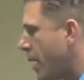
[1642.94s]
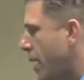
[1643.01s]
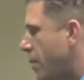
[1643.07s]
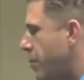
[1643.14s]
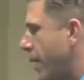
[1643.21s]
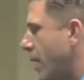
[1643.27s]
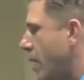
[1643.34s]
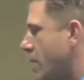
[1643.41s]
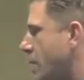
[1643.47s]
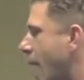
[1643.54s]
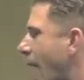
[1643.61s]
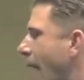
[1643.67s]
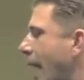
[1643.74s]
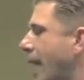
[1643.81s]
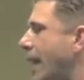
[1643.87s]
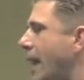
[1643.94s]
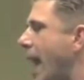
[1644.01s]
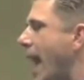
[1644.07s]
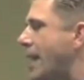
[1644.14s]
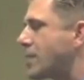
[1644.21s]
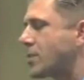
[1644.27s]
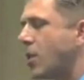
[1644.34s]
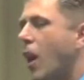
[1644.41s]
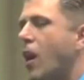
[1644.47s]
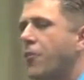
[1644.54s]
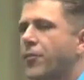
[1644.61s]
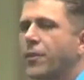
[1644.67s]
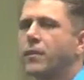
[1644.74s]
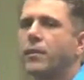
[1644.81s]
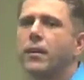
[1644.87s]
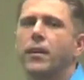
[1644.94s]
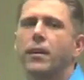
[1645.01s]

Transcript: Because I get asked often,